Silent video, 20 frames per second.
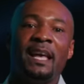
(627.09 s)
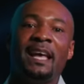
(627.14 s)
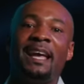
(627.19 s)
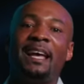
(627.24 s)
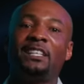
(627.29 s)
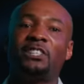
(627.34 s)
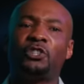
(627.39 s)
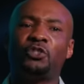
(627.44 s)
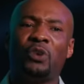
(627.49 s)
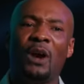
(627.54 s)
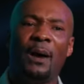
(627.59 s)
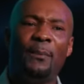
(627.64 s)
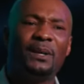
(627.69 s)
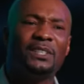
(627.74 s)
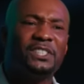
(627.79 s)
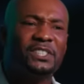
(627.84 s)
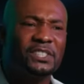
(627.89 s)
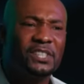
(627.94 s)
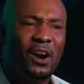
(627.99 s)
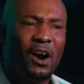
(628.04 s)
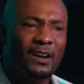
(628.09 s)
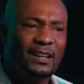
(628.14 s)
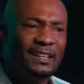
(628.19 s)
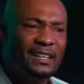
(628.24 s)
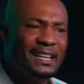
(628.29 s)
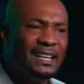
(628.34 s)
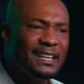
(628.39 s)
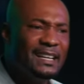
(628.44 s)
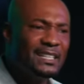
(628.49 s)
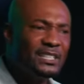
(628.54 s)
His trauma started
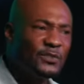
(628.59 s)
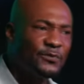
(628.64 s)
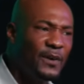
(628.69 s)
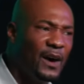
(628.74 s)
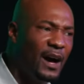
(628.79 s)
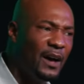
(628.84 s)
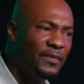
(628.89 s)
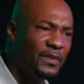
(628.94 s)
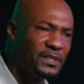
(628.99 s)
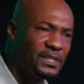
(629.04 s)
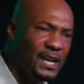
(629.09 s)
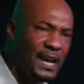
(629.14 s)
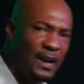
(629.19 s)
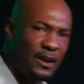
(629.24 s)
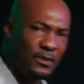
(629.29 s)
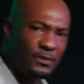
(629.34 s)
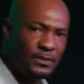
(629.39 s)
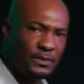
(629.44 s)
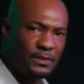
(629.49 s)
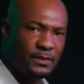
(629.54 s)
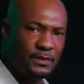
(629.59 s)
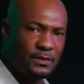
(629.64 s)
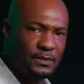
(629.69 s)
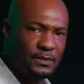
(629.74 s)
in his father's house.